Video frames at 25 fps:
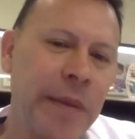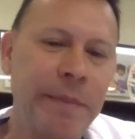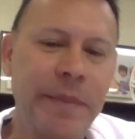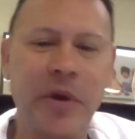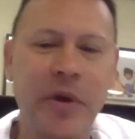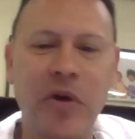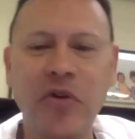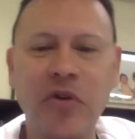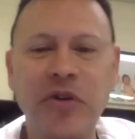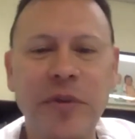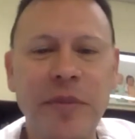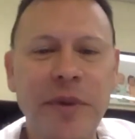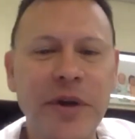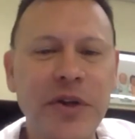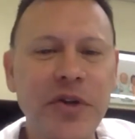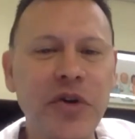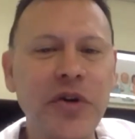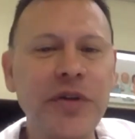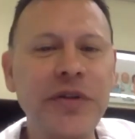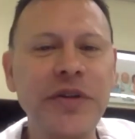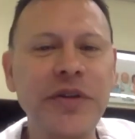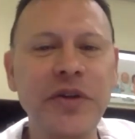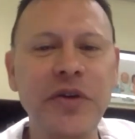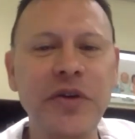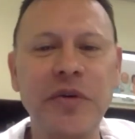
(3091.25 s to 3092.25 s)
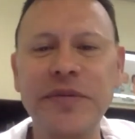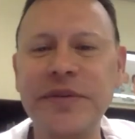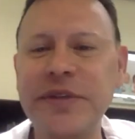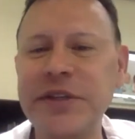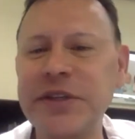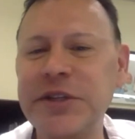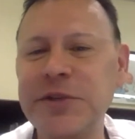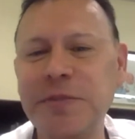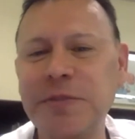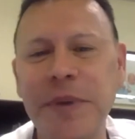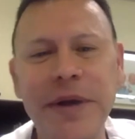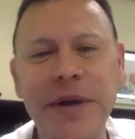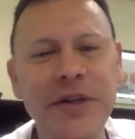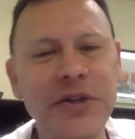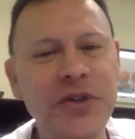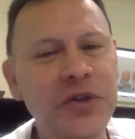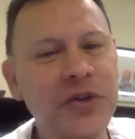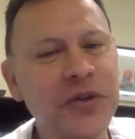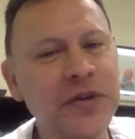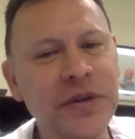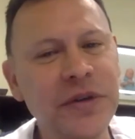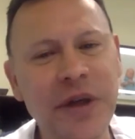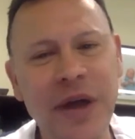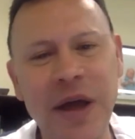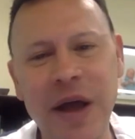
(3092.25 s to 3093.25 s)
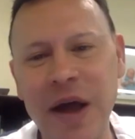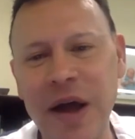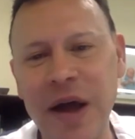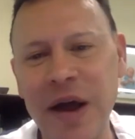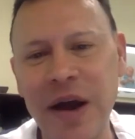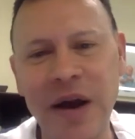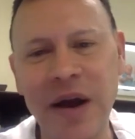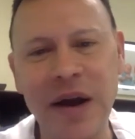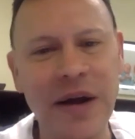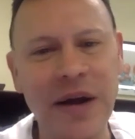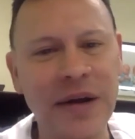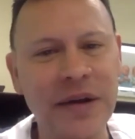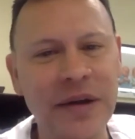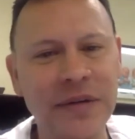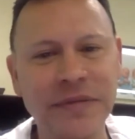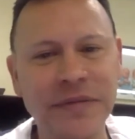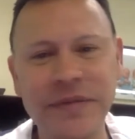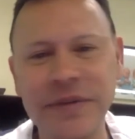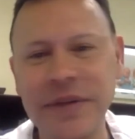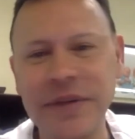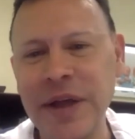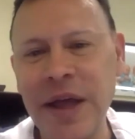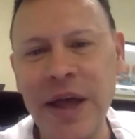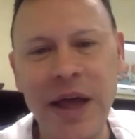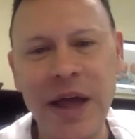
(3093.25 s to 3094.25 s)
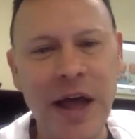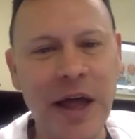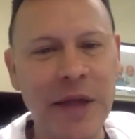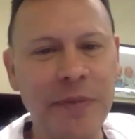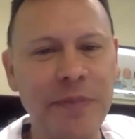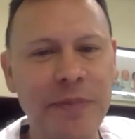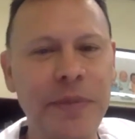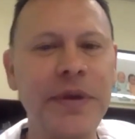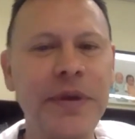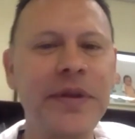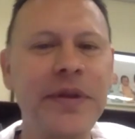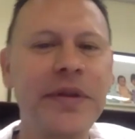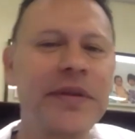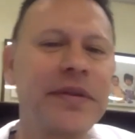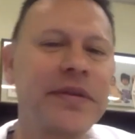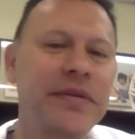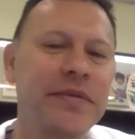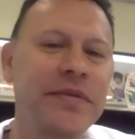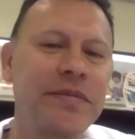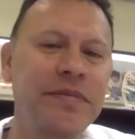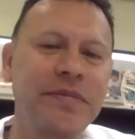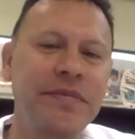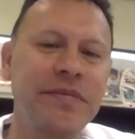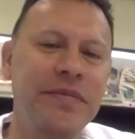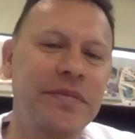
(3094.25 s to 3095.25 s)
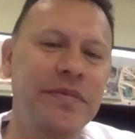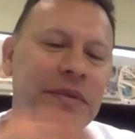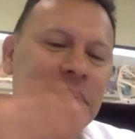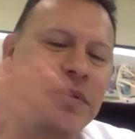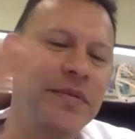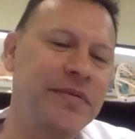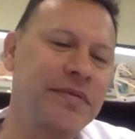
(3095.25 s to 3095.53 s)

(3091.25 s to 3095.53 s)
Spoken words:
Because the majority of these patients have been